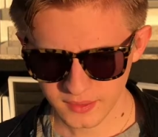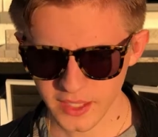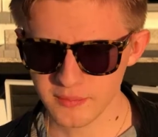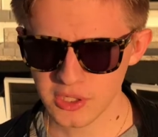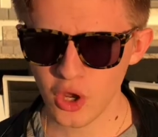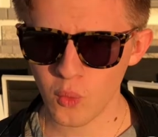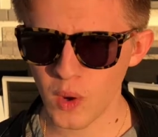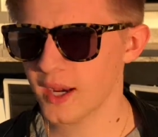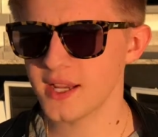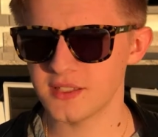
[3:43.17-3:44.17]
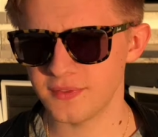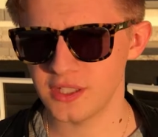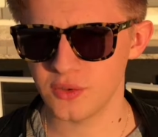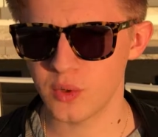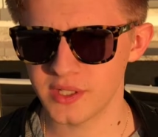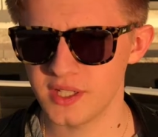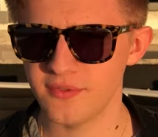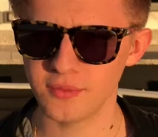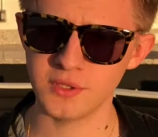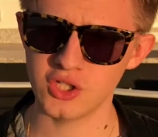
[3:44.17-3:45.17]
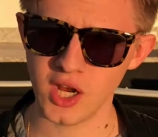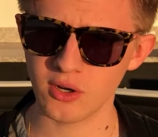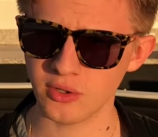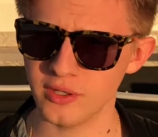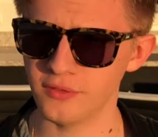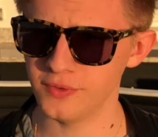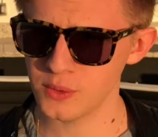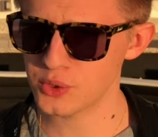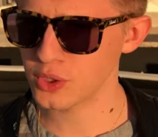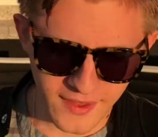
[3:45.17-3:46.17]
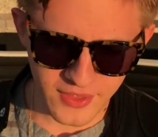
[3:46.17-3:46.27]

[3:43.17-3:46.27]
letting me know what kinds of things you want to see from this channel in the future.